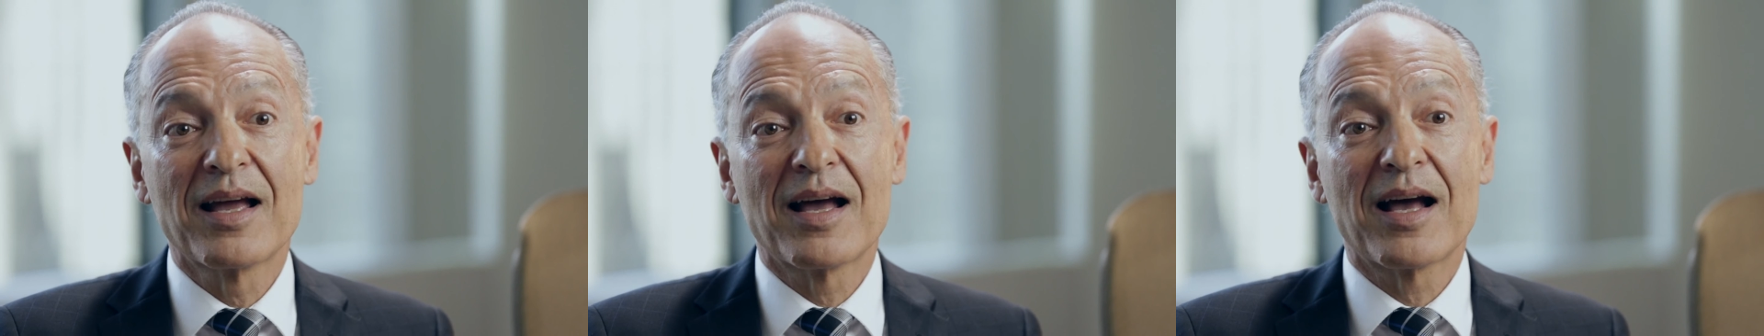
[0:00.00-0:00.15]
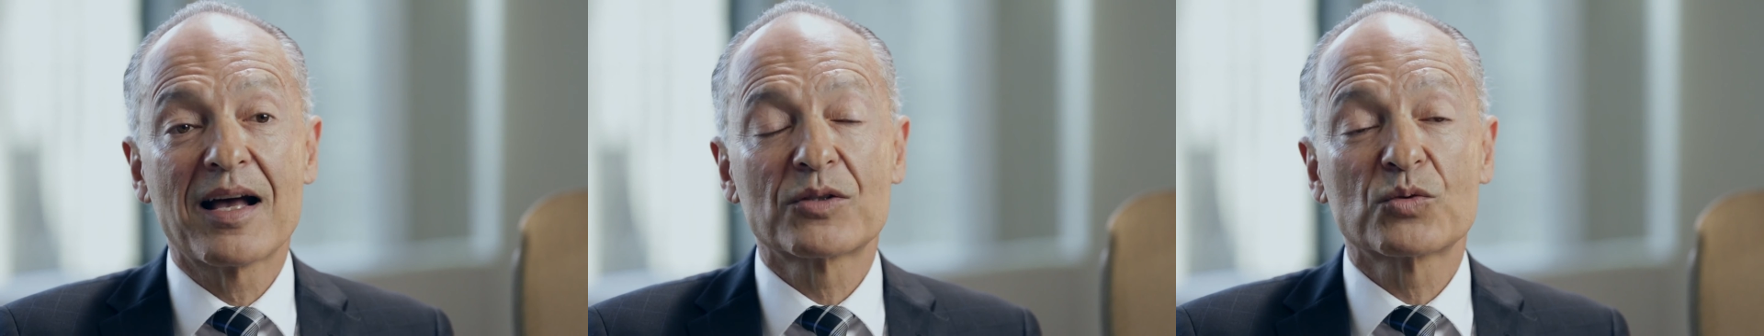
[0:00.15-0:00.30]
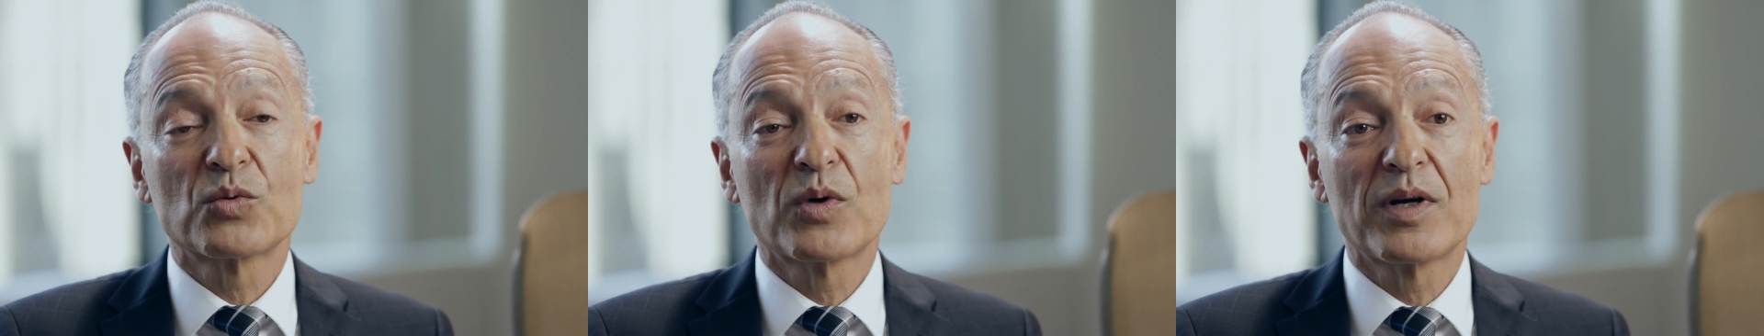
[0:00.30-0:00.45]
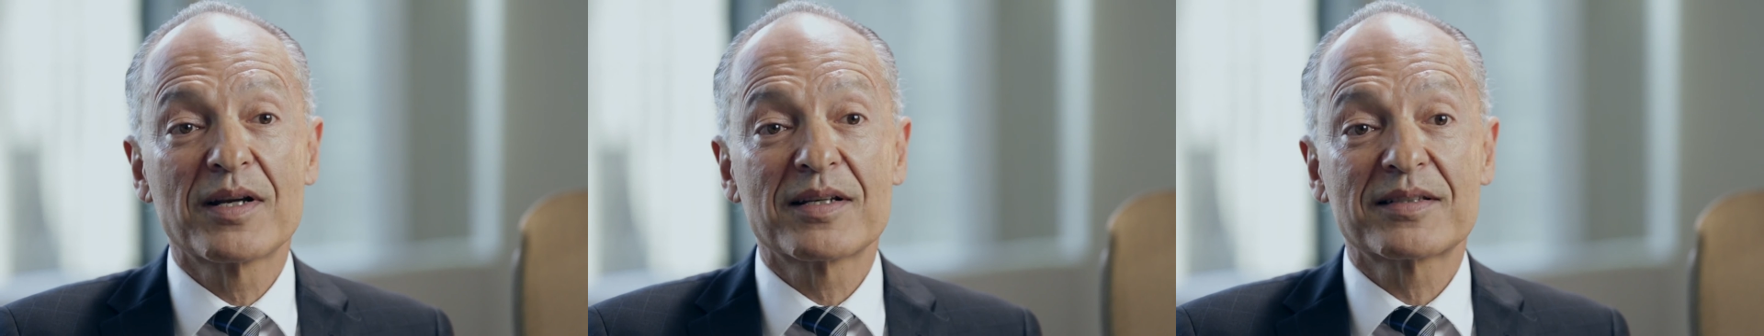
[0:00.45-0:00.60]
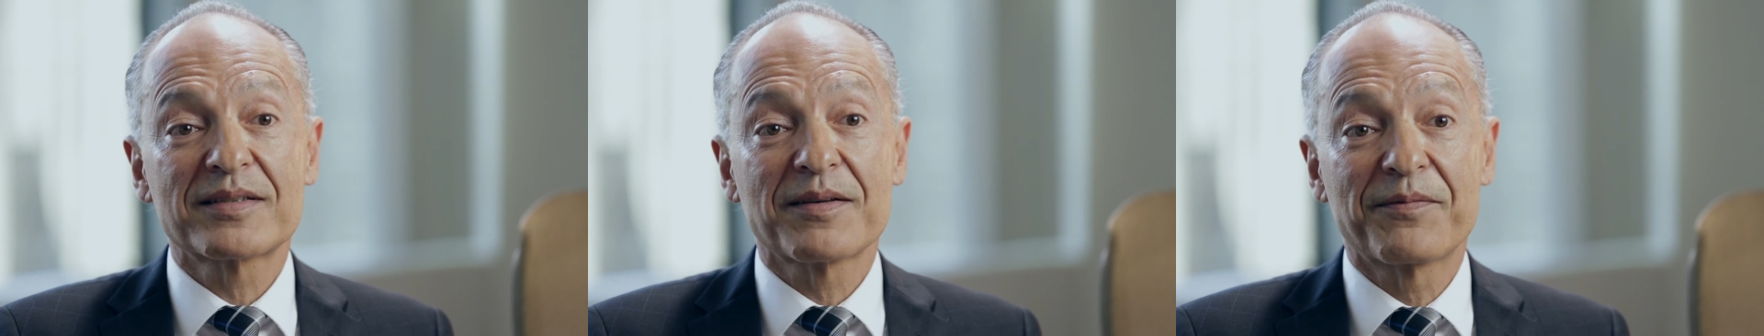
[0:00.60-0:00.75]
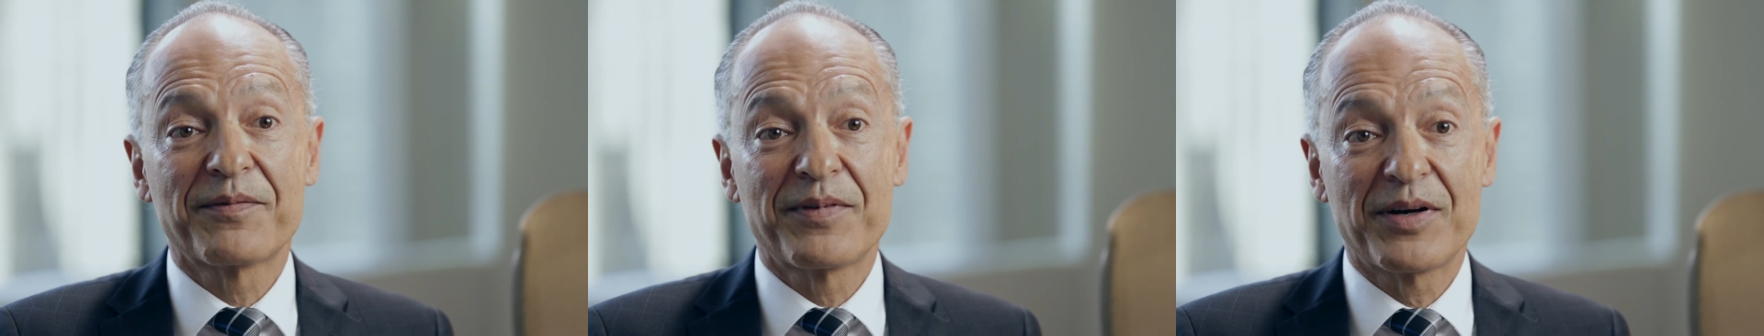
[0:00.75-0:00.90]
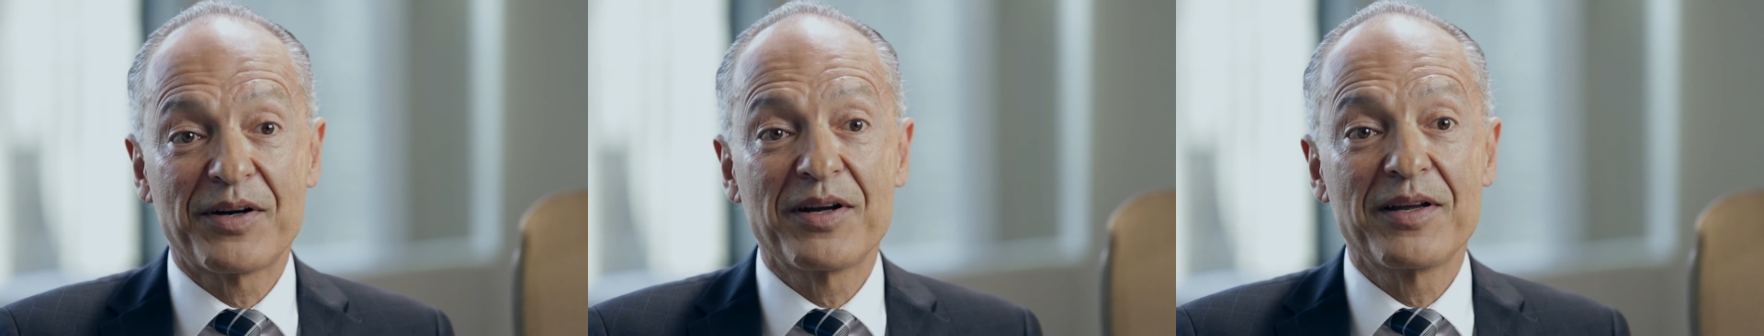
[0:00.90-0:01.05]
as well as a
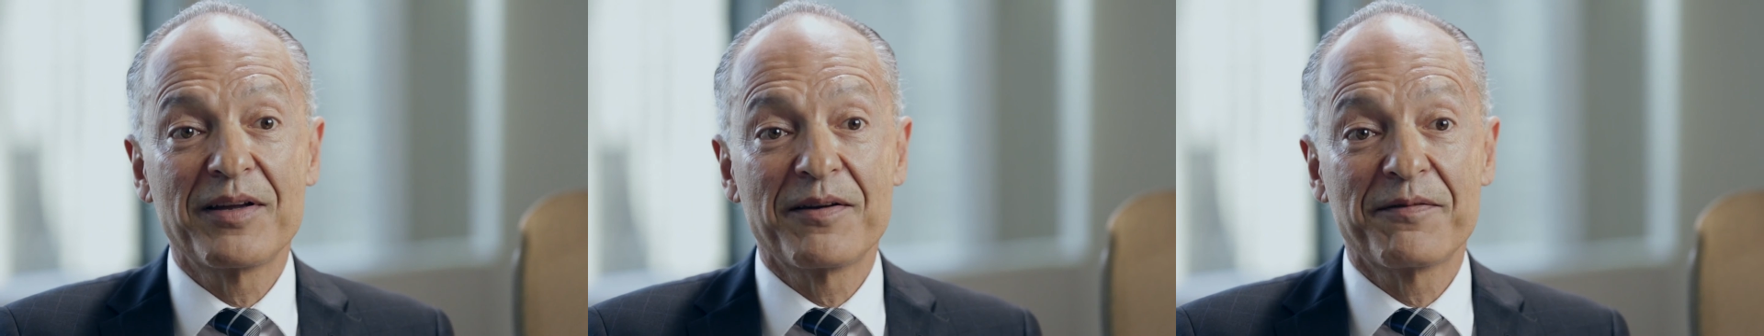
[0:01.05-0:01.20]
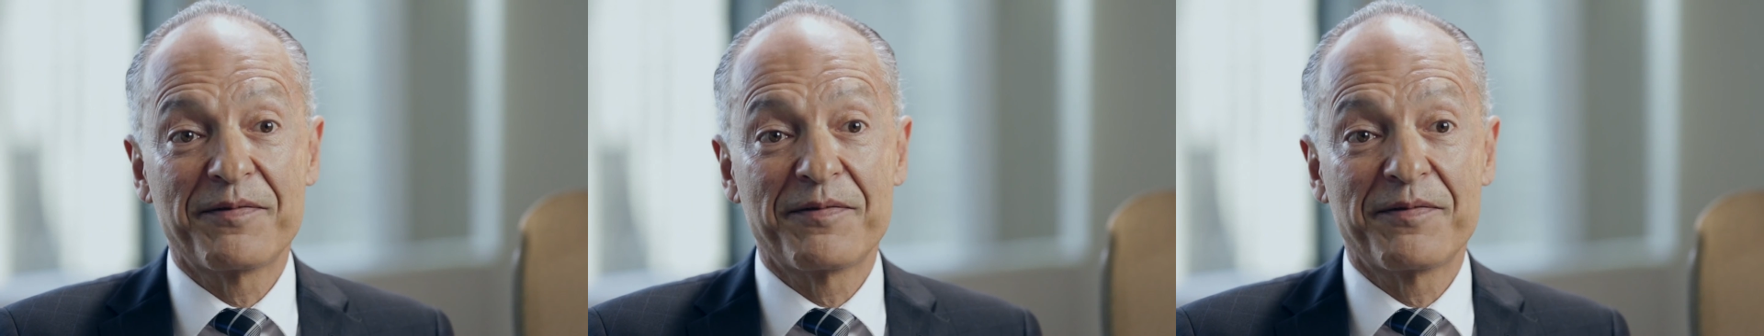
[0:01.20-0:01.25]
very